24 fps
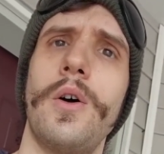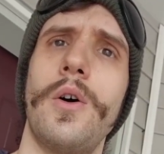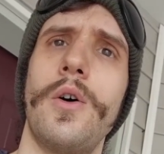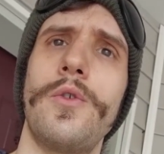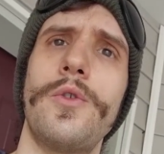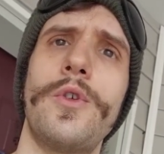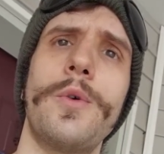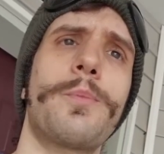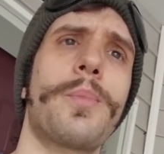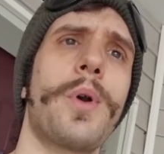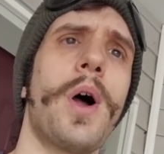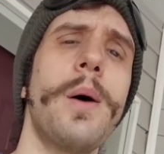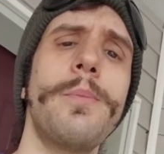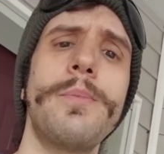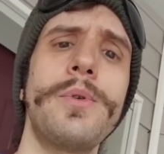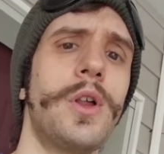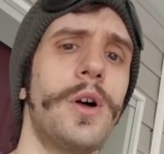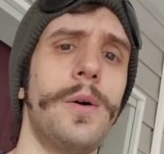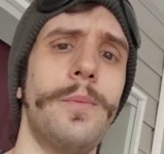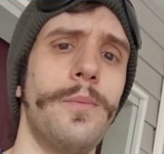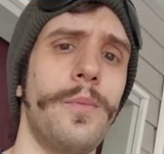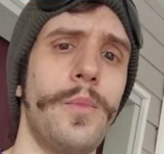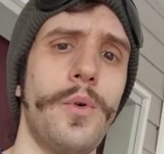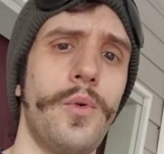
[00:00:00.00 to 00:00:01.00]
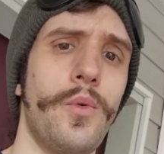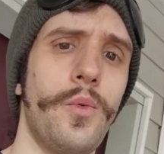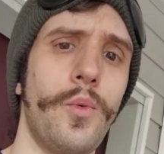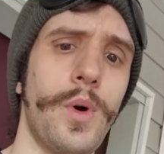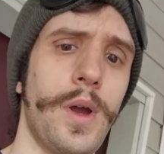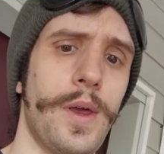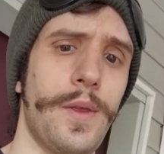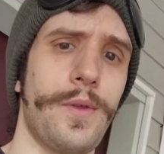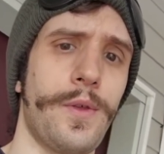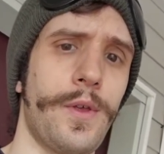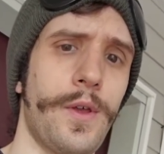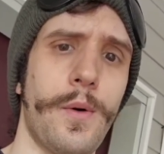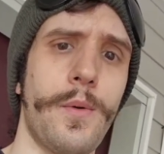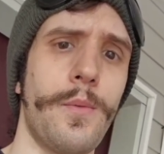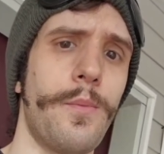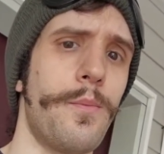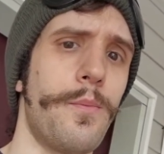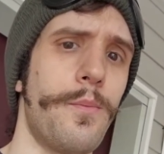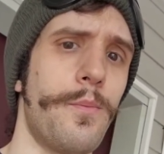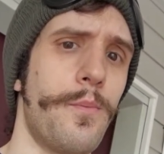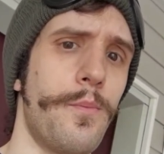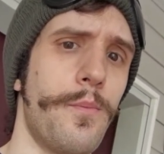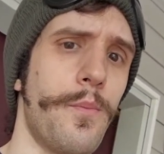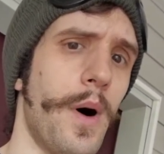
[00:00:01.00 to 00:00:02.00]
the problem with
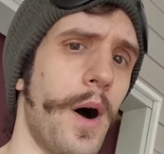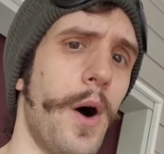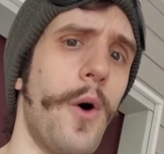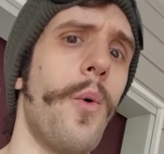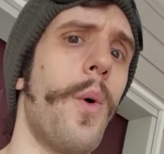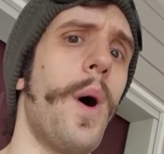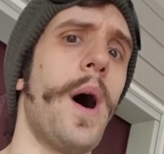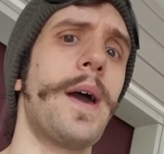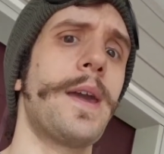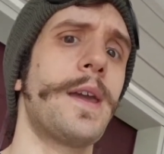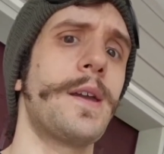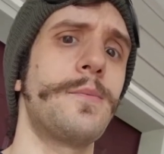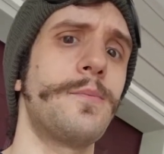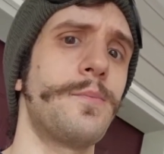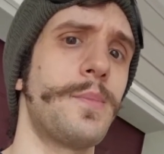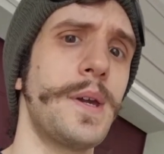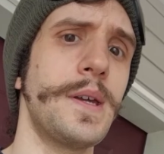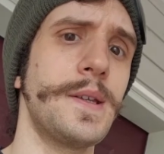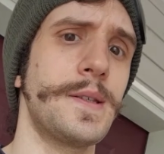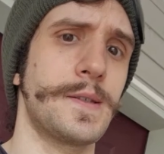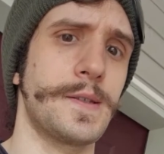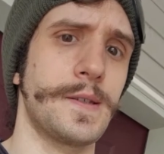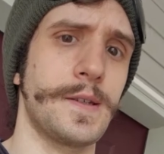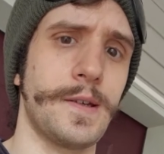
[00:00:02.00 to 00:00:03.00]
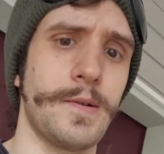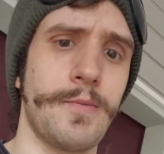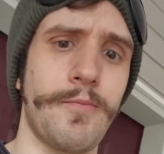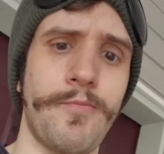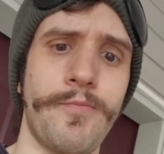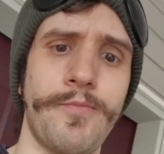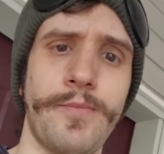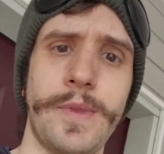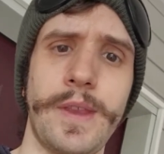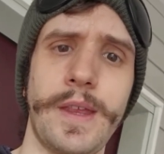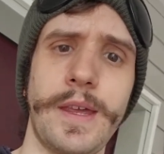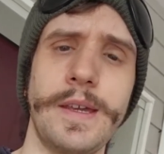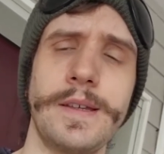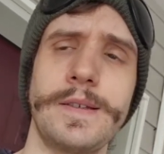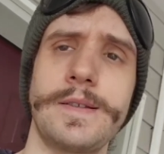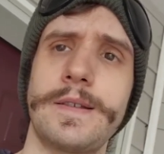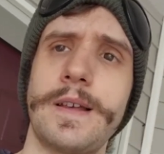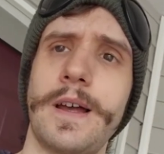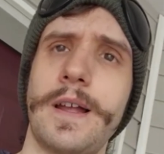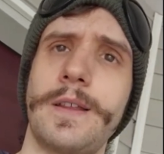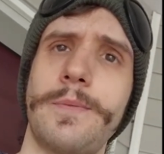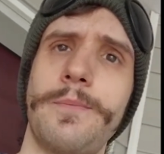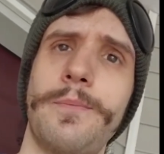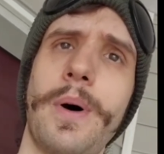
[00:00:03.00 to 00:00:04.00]
Hawaiian pizza is
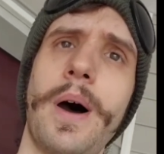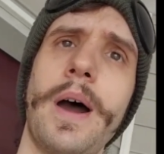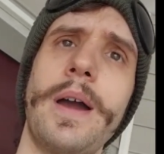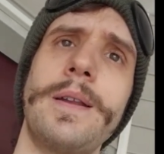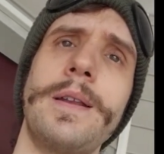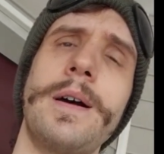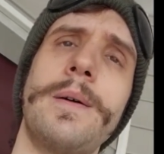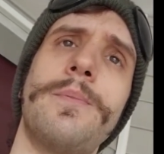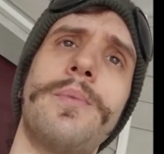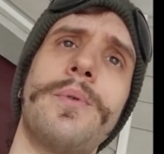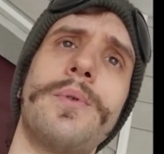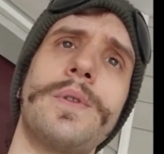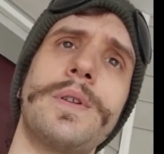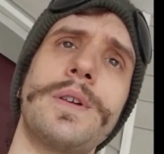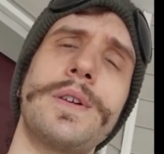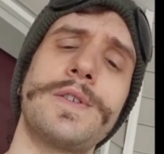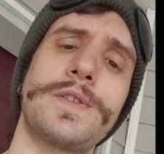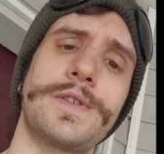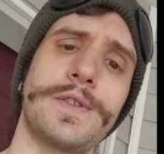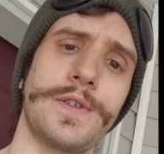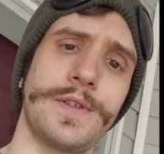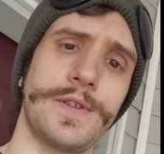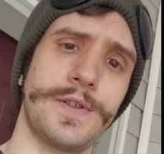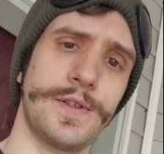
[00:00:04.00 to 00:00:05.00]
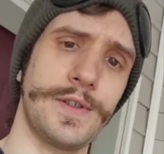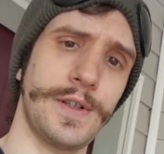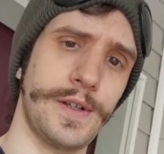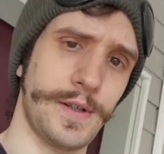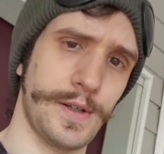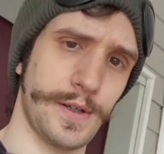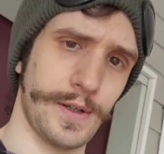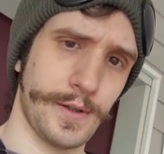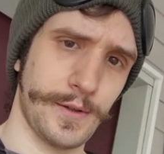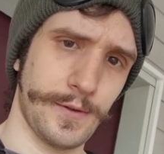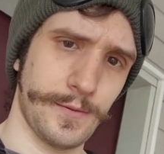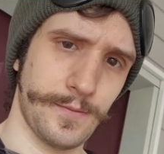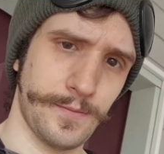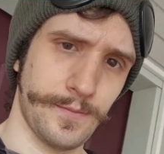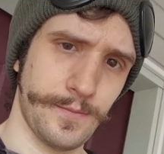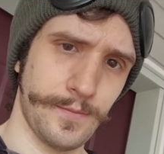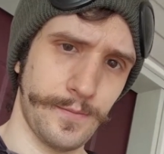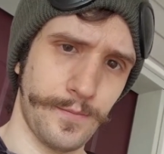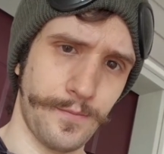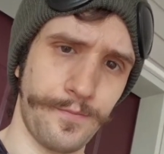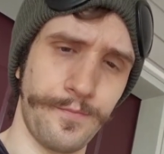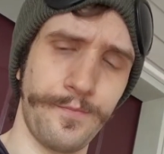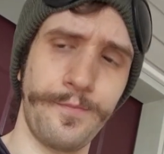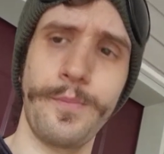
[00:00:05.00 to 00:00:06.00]
that pineapple is acidic,
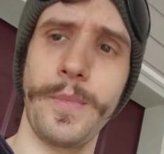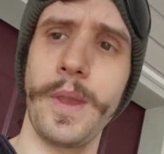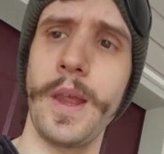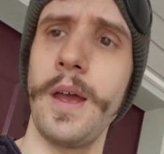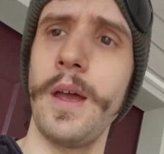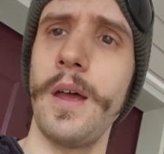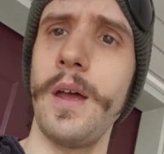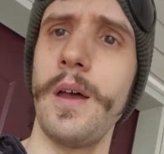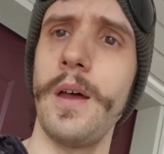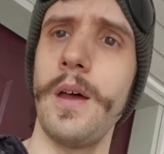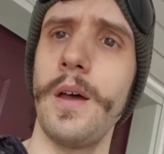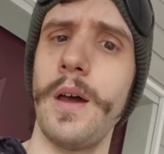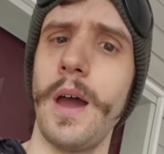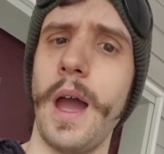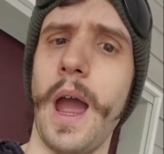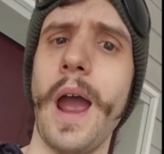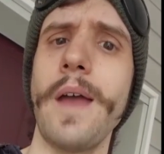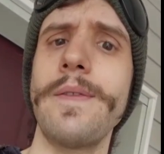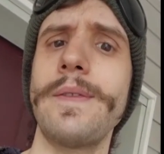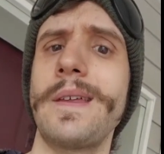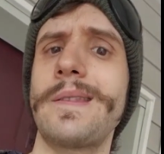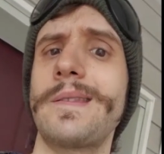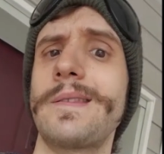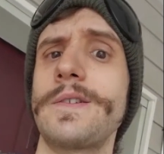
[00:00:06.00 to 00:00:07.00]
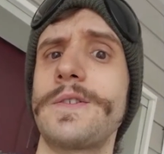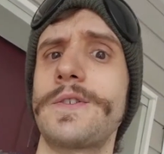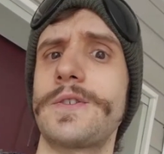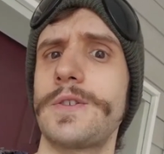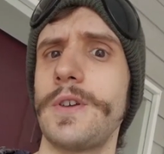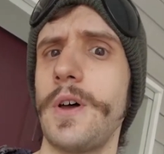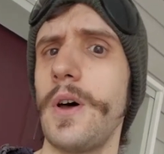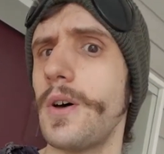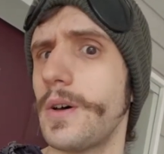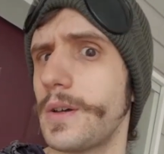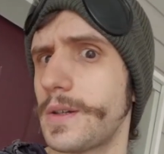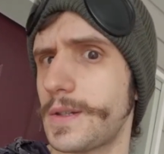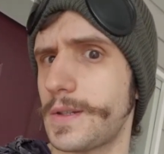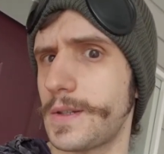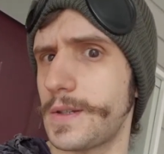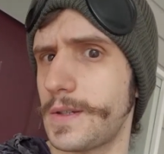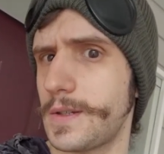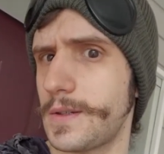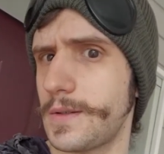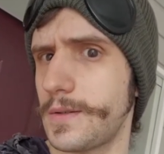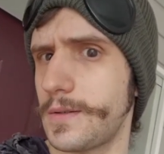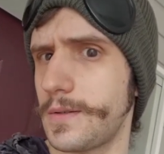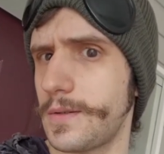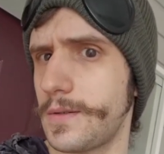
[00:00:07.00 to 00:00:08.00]
and that the
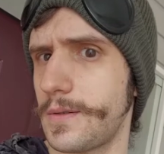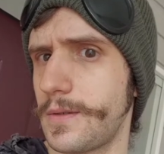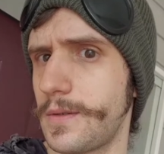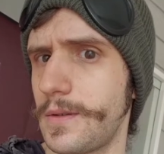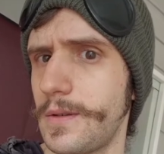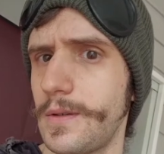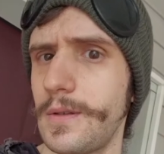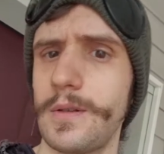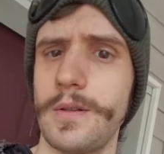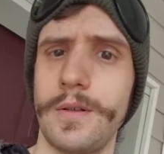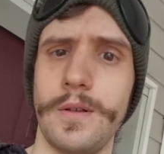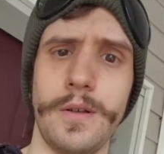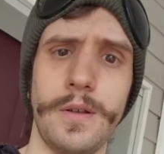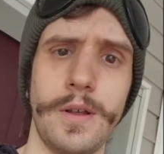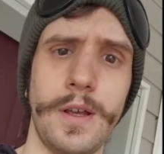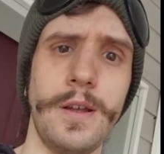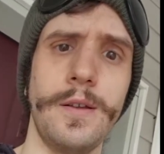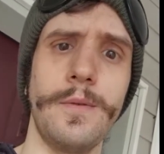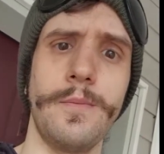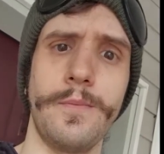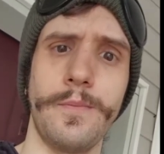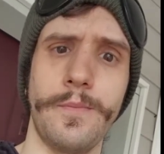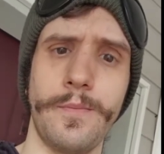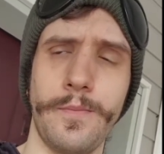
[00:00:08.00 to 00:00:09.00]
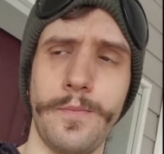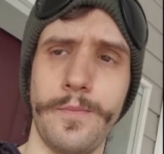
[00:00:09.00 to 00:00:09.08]
sauce in